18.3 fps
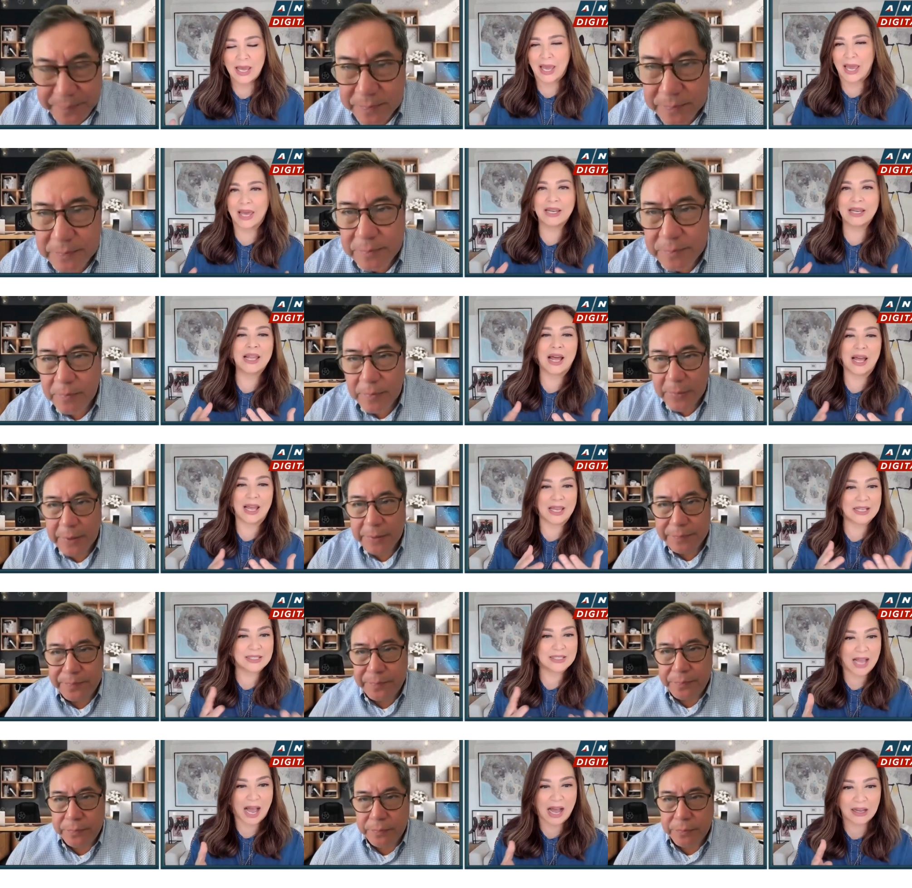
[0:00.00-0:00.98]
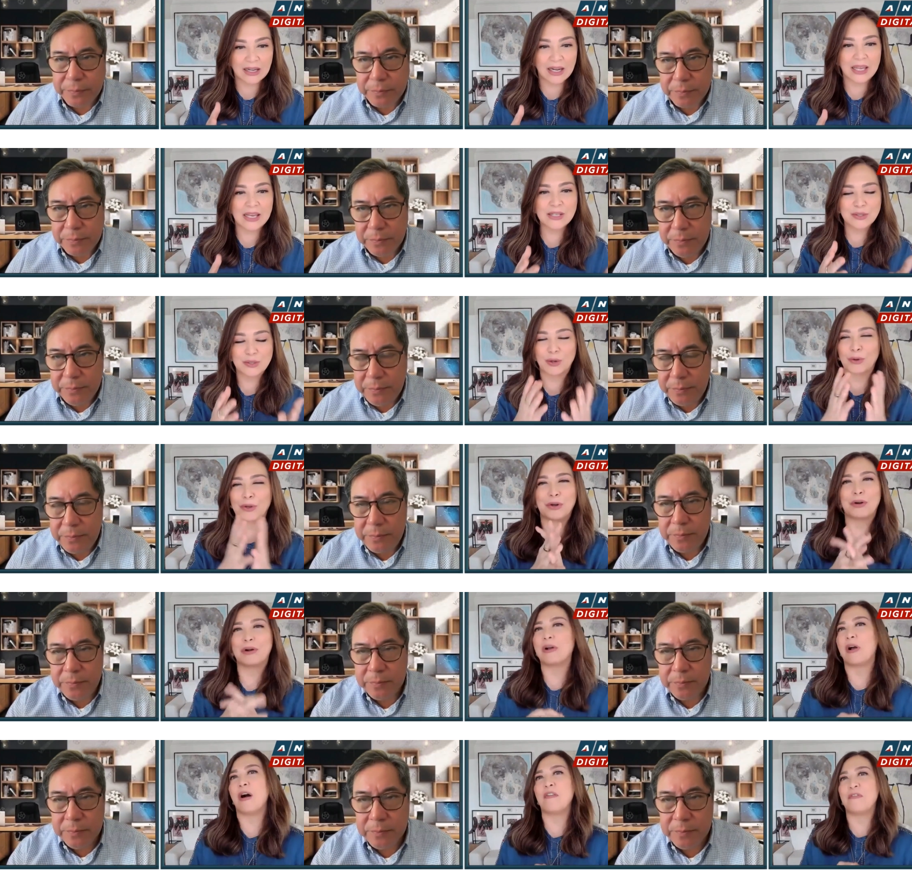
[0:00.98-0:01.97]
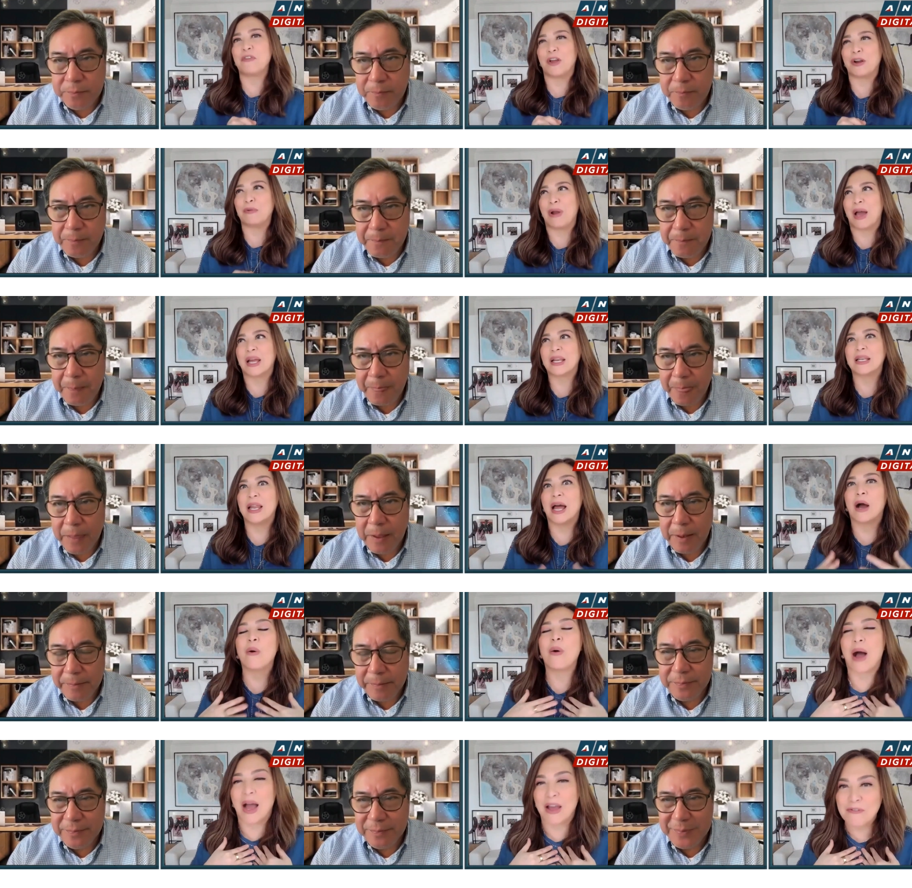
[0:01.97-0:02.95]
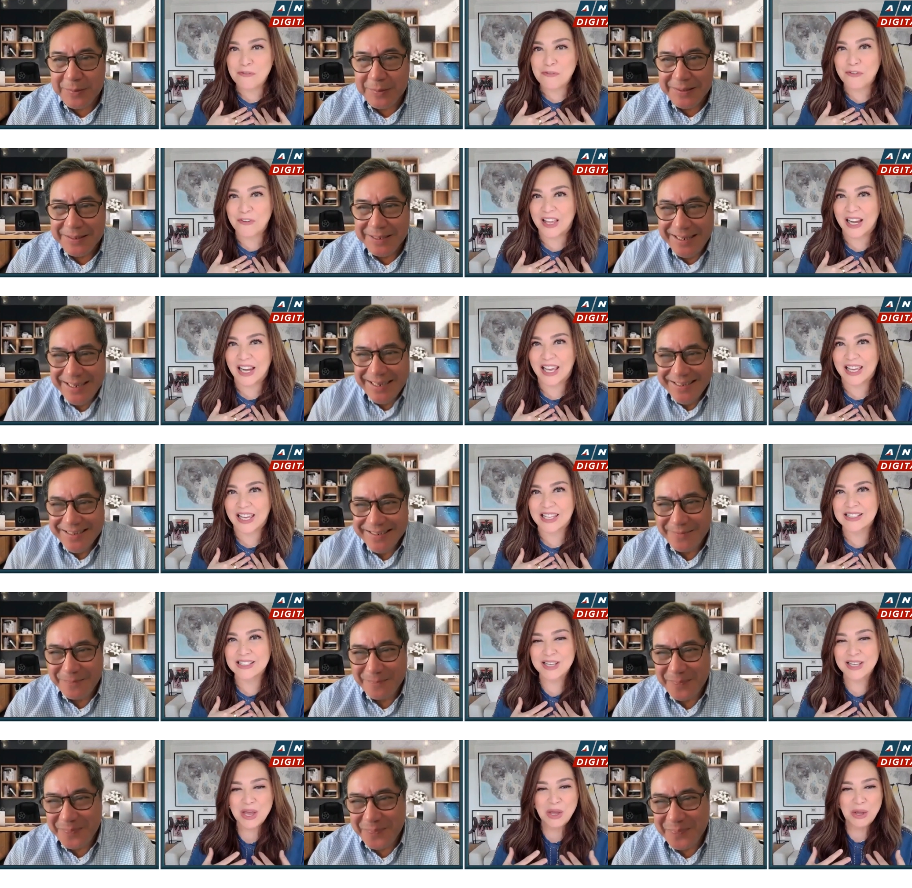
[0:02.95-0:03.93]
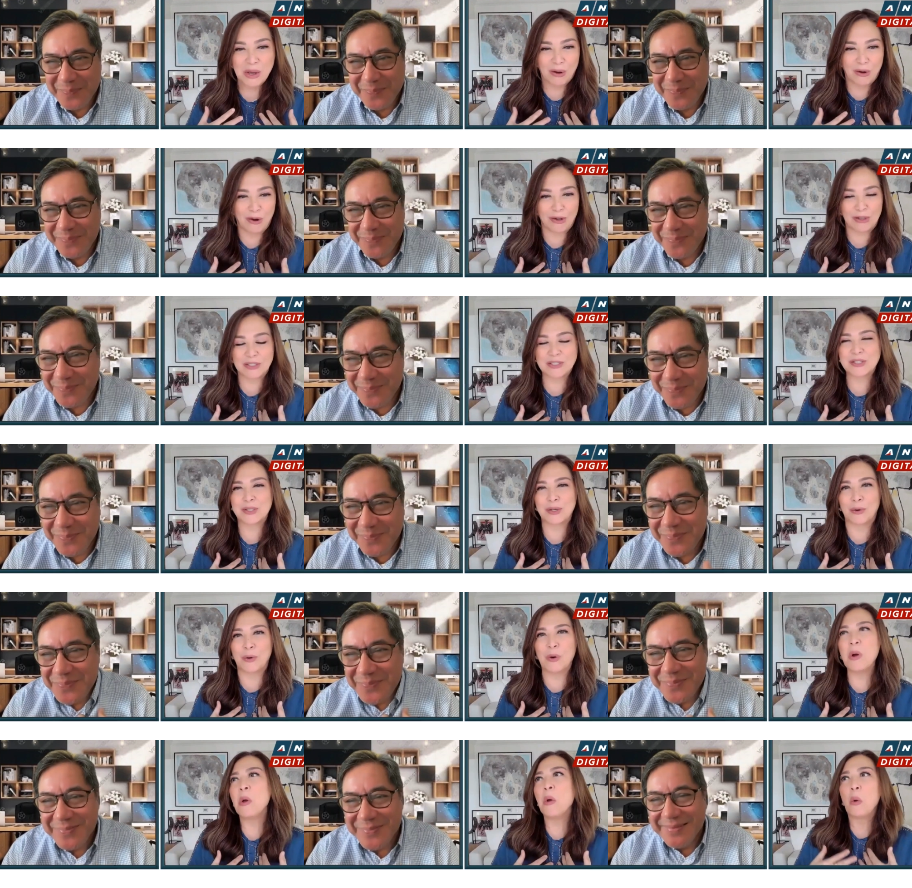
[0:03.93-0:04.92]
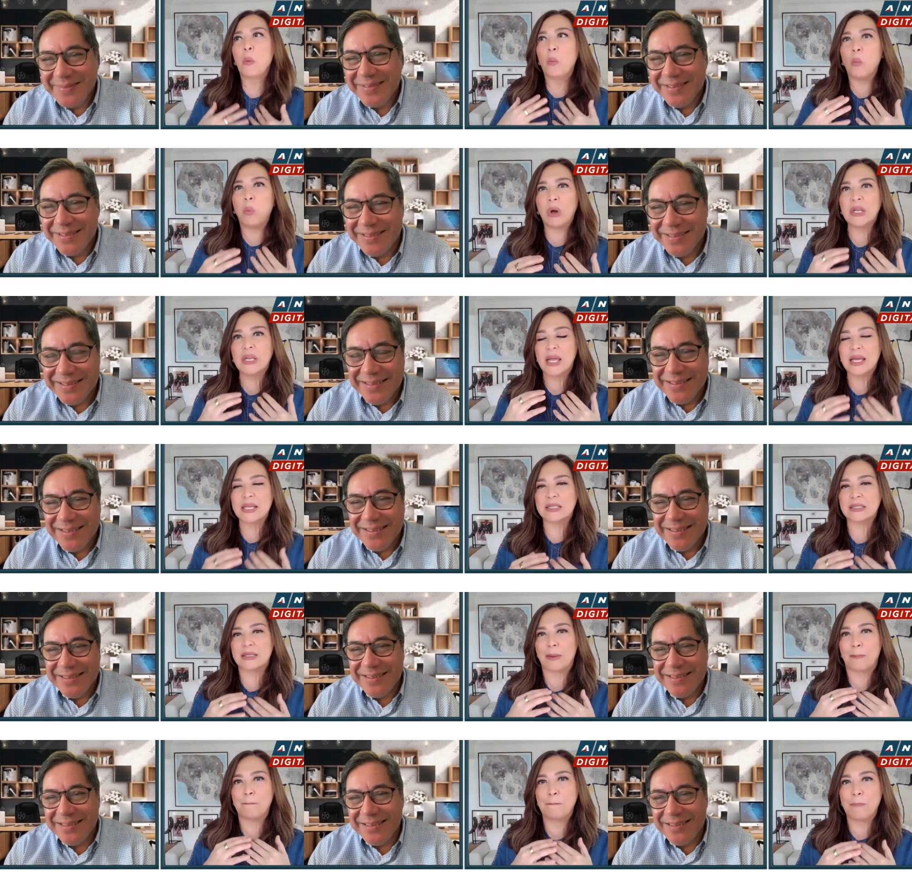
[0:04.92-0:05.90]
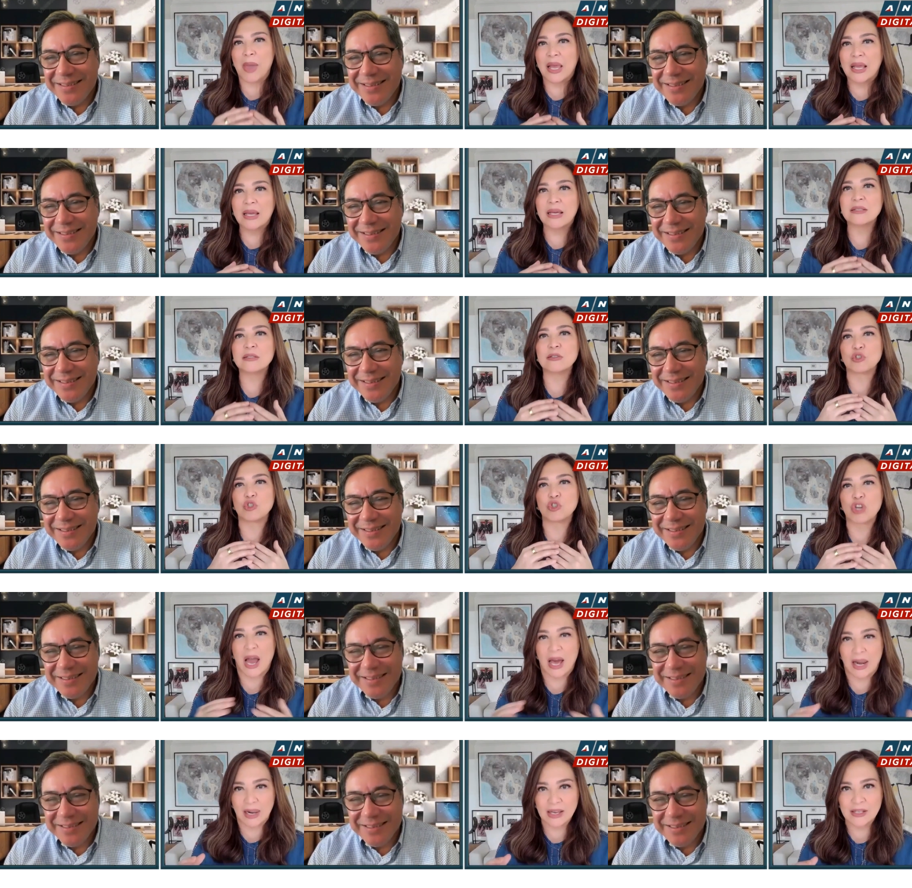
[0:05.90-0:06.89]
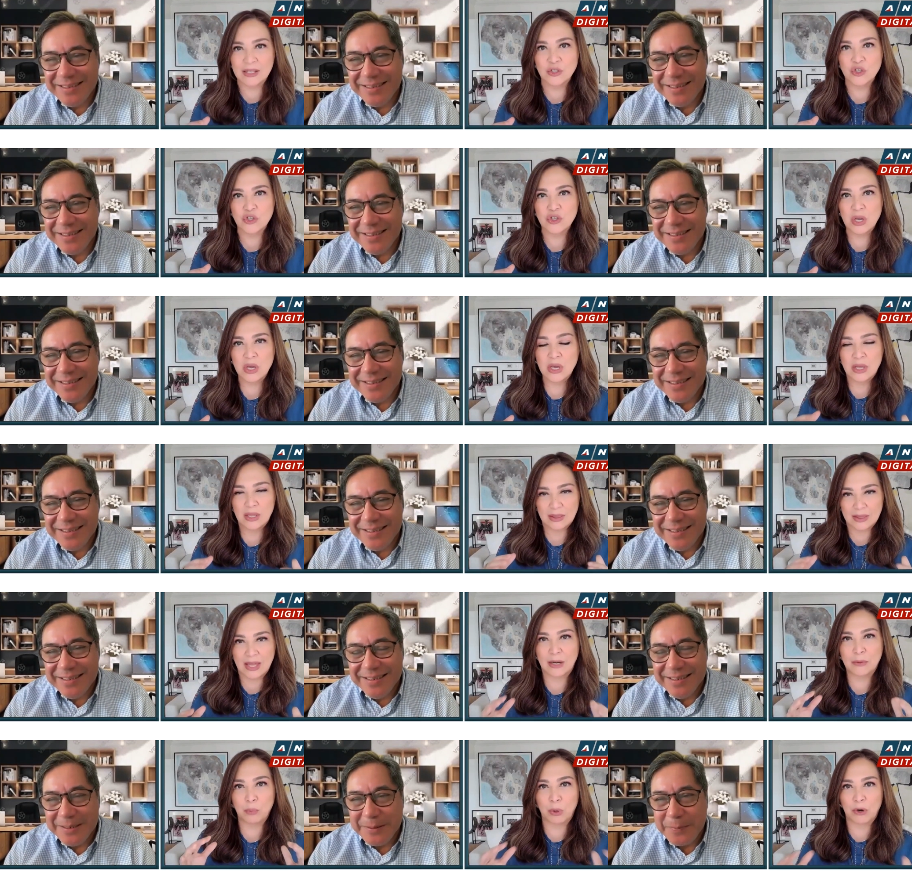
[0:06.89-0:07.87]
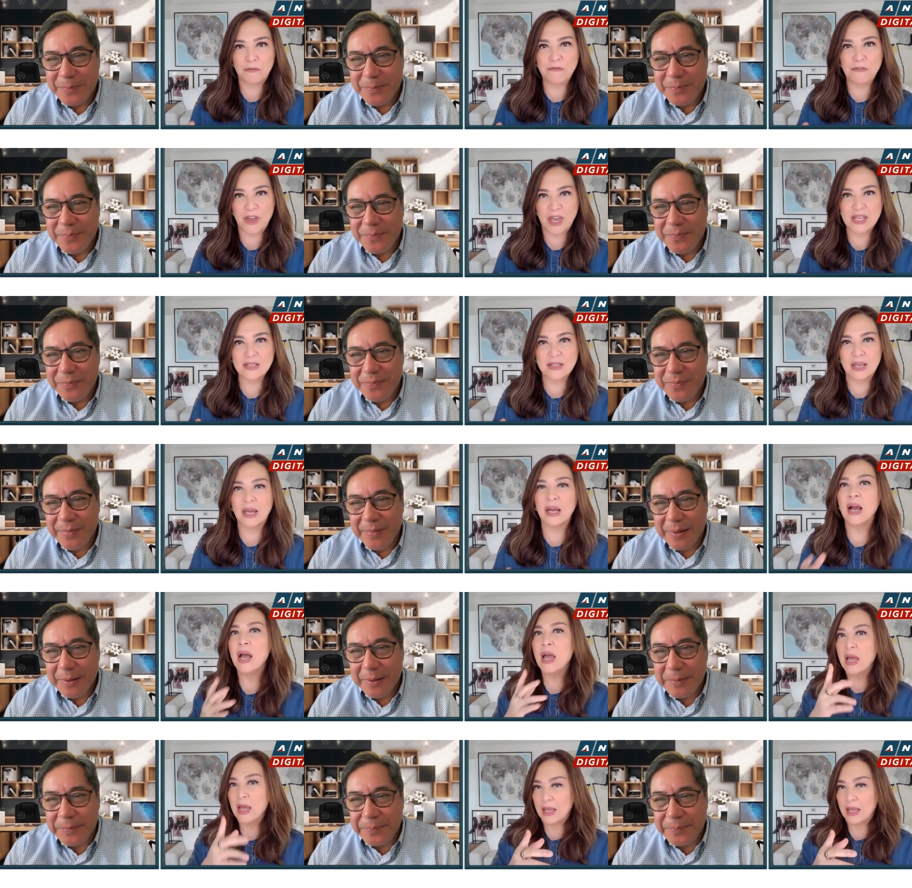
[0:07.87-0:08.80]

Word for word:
Speaker 1: and exactly, so you're coughing right now. I'm feeling it also. What is the biggest challenge that we're facing?